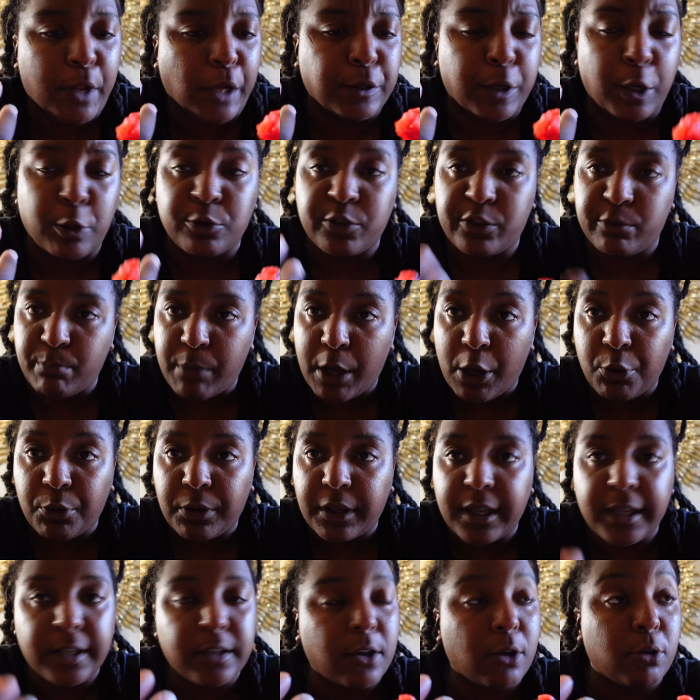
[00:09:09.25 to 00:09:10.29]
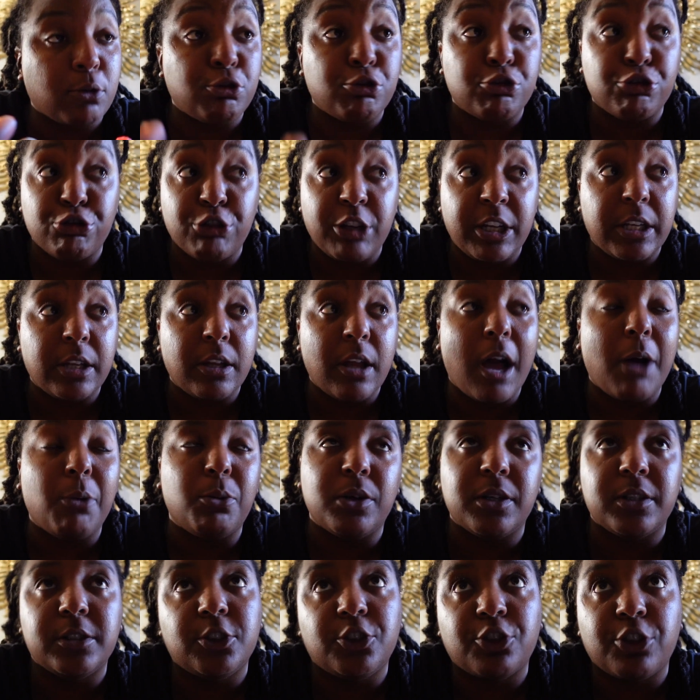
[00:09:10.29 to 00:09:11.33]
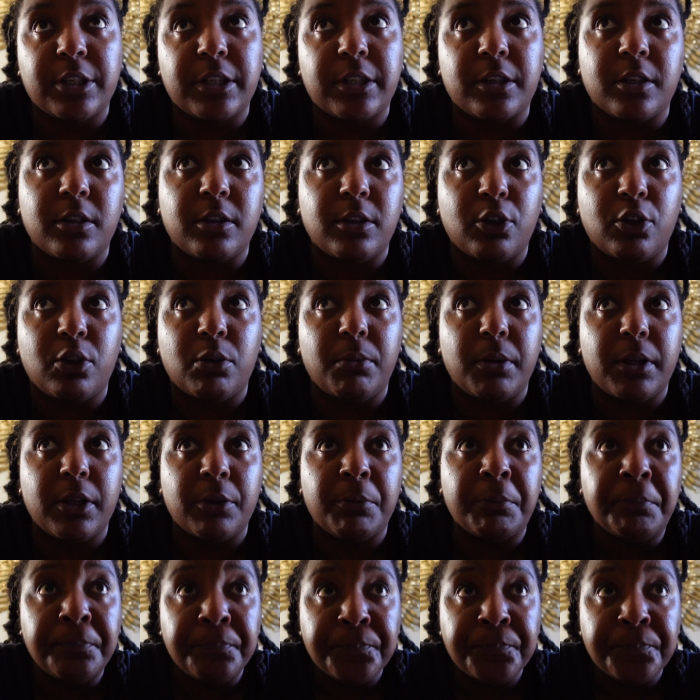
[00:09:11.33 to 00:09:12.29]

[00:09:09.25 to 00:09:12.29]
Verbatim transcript: No smoking, no drink. I was drinking a little bit.